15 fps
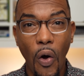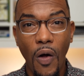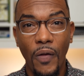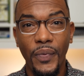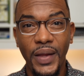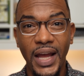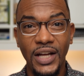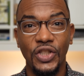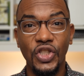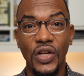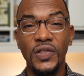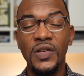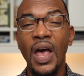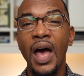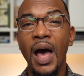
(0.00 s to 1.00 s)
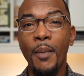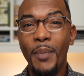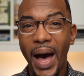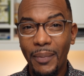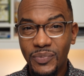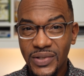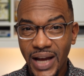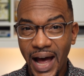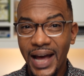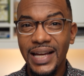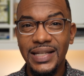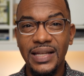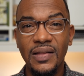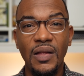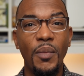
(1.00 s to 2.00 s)
all nations,
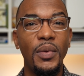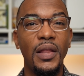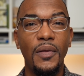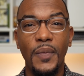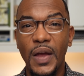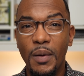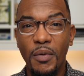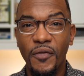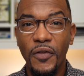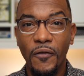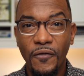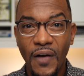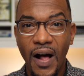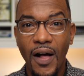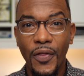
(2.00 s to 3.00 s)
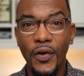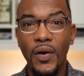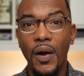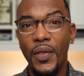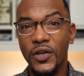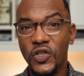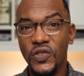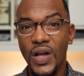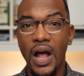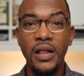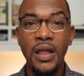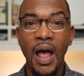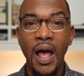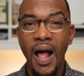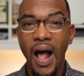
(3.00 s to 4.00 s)
baptizing them in the name of the Father, the
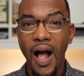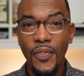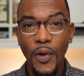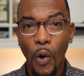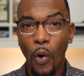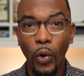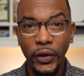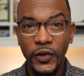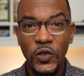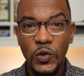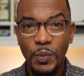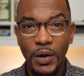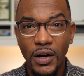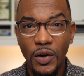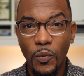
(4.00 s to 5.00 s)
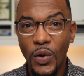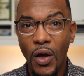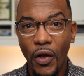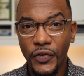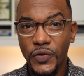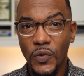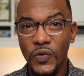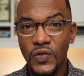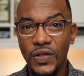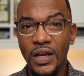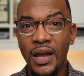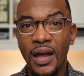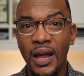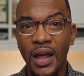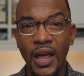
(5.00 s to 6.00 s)
Son, and the Holy Spirit. We also
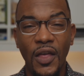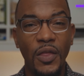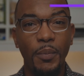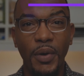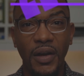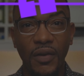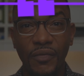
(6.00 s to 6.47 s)
see in the book